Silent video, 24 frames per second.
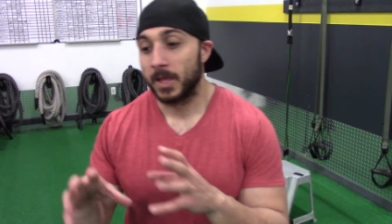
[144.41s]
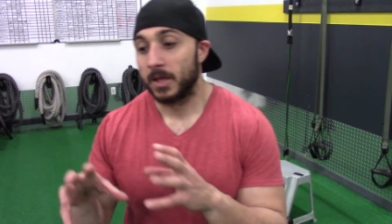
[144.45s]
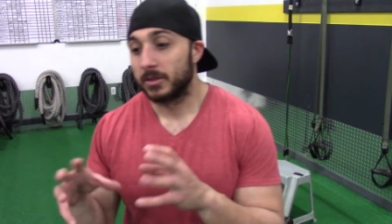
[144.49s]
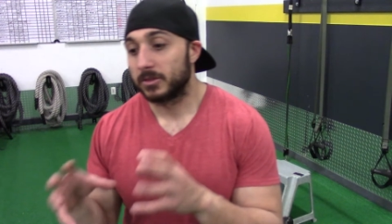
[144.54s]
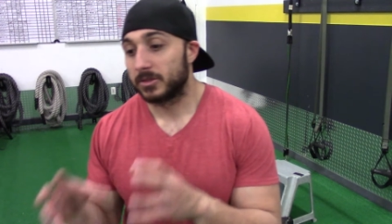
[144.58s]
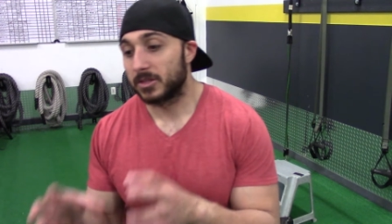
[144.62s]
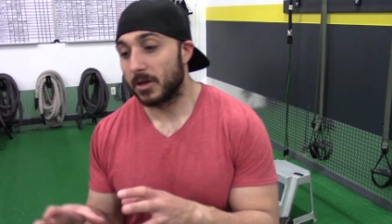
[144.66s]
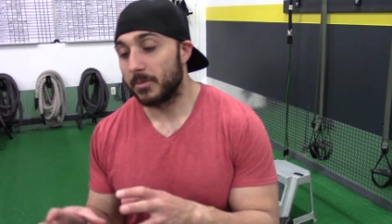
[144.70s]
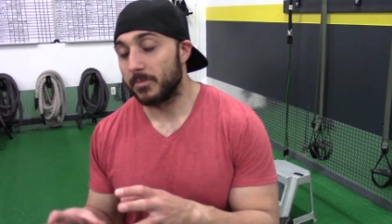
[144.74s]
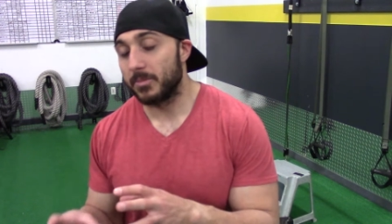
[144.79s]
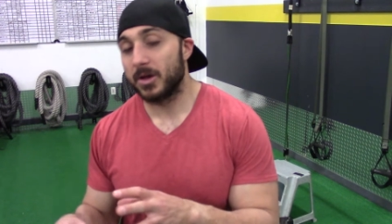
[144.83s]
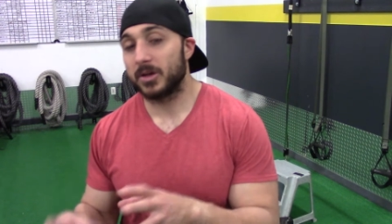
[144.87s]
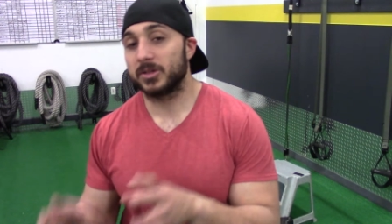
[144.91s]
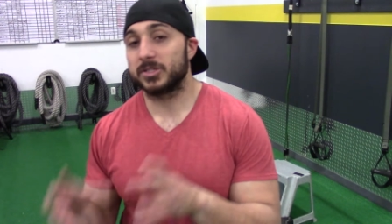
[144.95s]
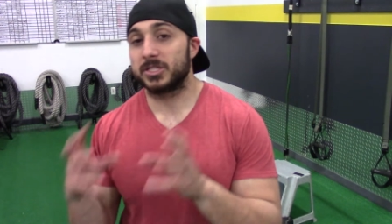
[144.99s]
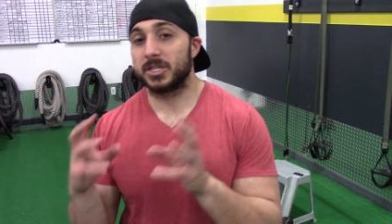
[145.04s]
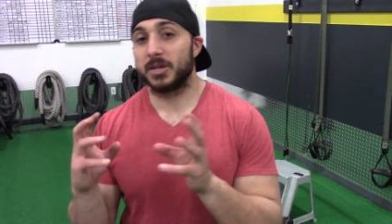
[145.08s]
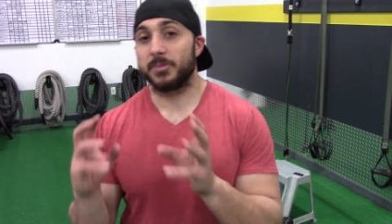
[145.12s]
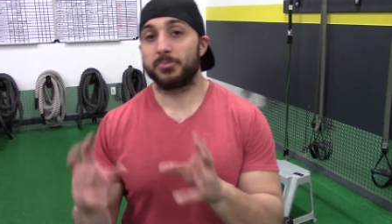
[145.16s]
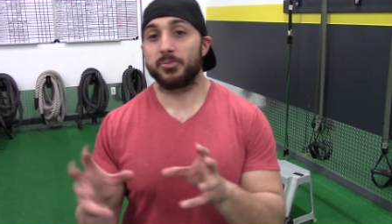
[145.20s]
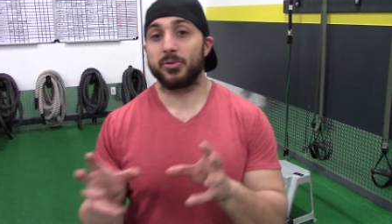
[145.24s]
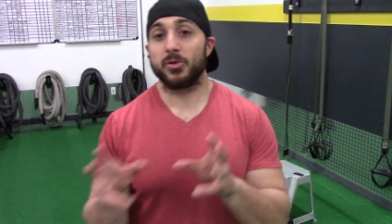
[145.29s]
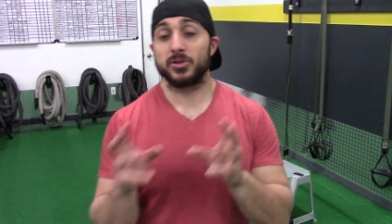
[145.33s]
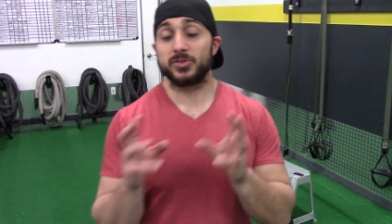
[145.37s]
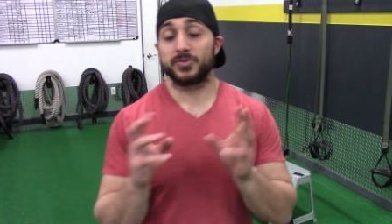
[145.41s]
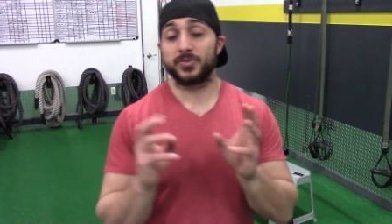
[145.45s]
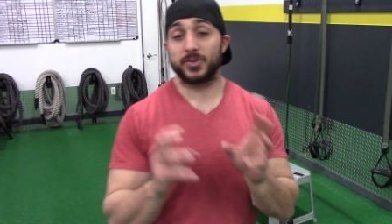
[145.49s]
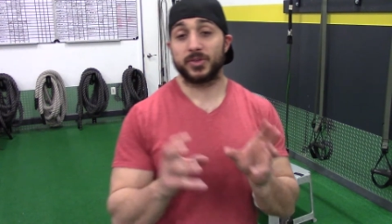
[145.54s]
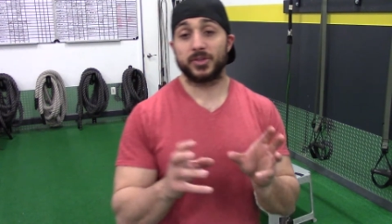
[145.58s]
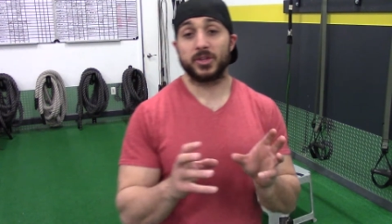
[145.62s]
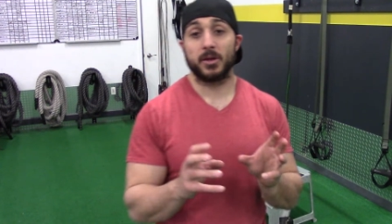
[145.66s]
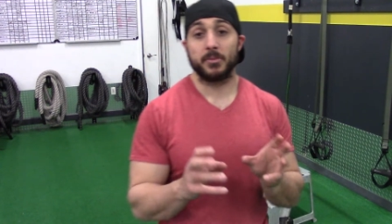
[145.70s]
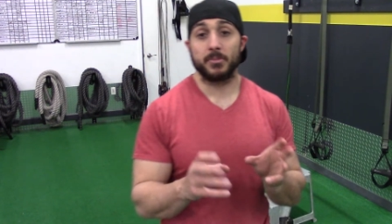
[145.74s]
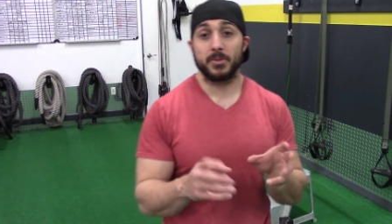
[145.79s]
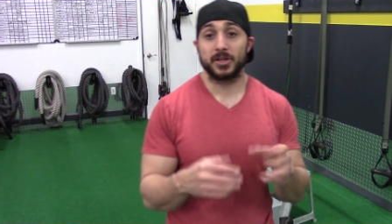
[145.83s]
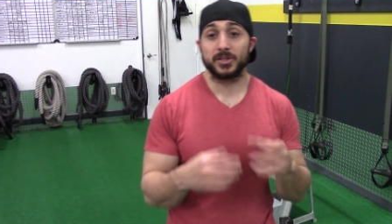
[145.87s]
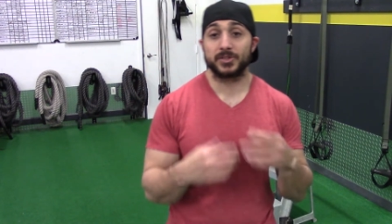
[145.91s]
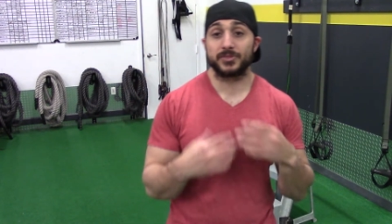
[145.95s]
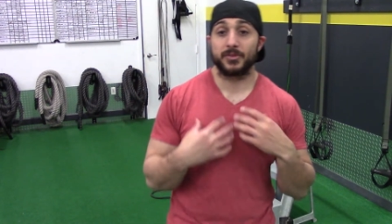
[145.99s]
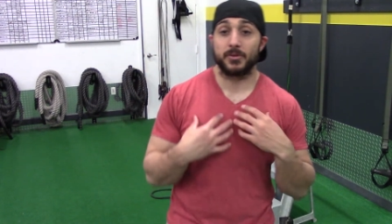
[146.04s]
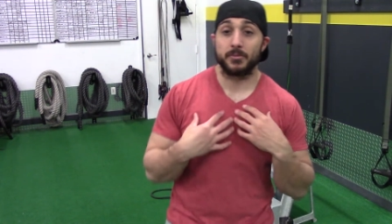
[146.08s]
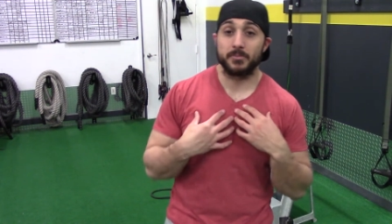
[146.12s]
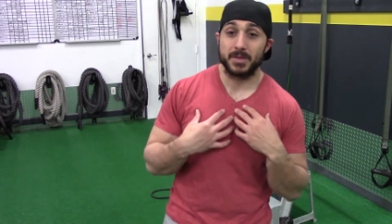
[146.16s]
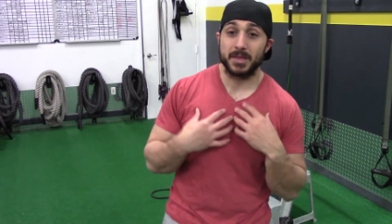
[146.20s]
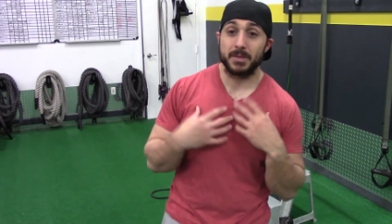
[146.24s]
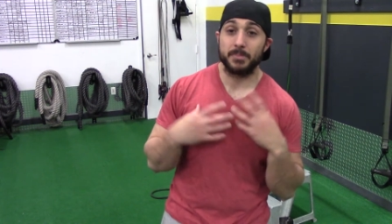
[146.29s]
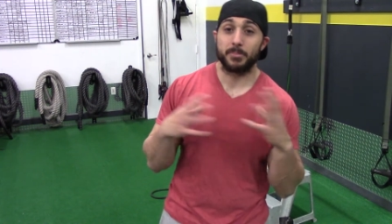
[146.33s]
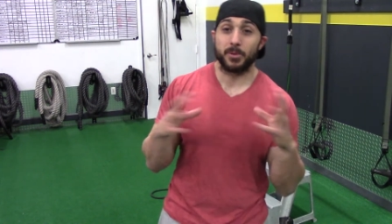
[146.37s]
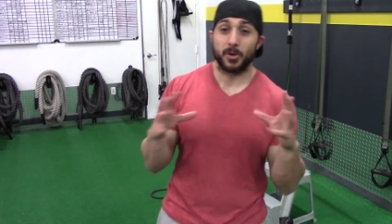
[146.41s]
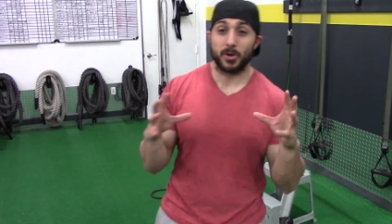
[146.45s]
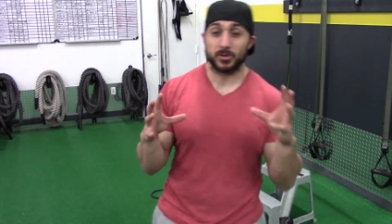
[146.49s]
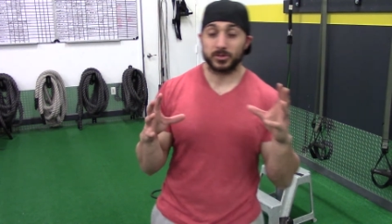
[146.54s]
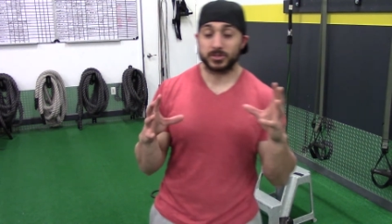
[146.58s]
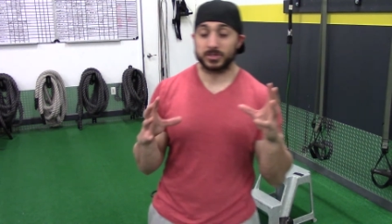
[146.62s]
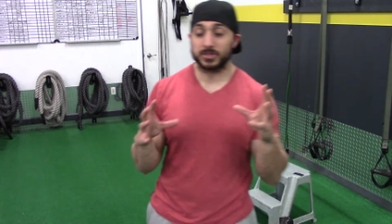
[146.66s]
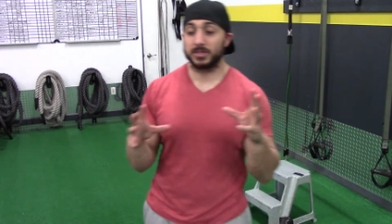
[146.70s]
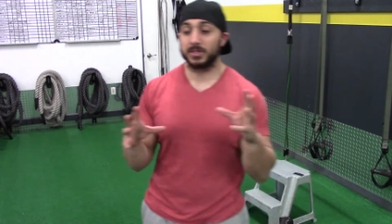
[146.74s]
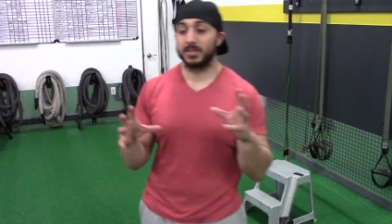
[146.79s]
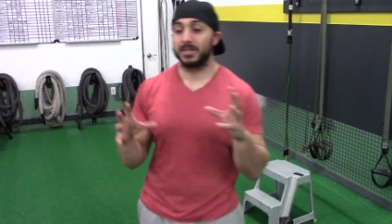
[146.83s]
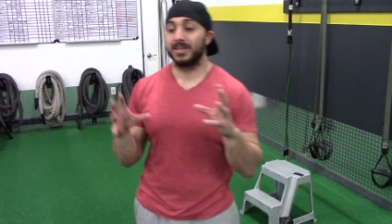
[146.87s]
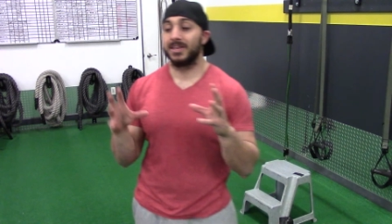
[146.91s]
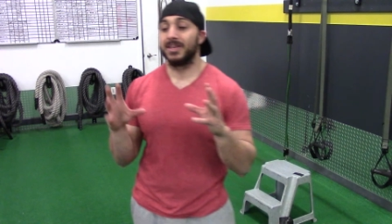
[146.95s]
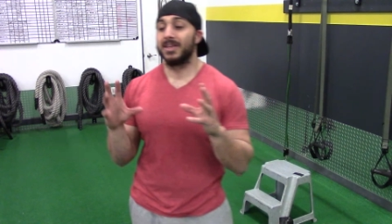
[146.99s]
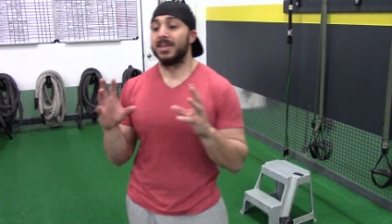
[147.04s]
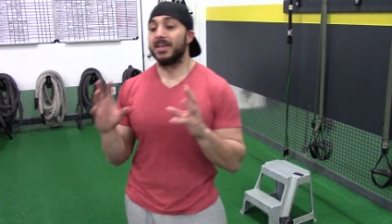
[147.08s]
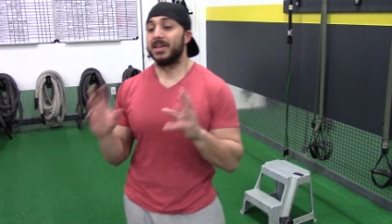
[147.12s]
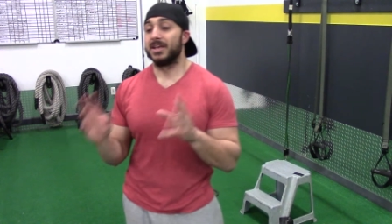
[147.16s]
dumbbells, the approach for dumbbells for me personally